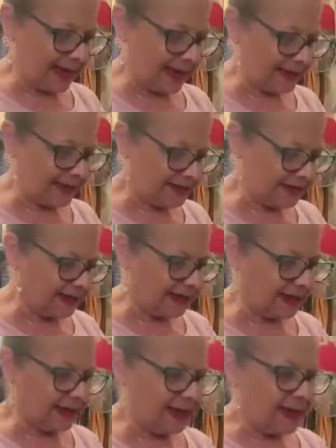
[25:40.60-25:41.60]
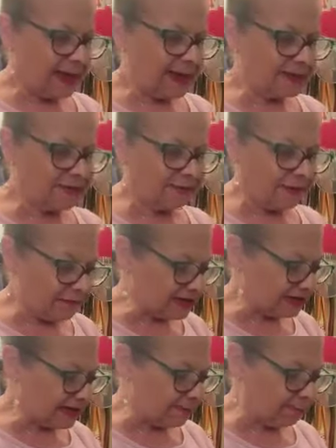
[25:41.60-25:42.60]
and uh, it's very
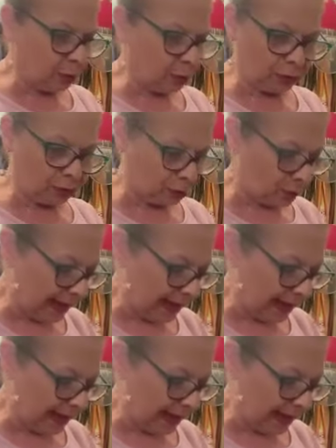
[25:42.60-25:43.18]
simple to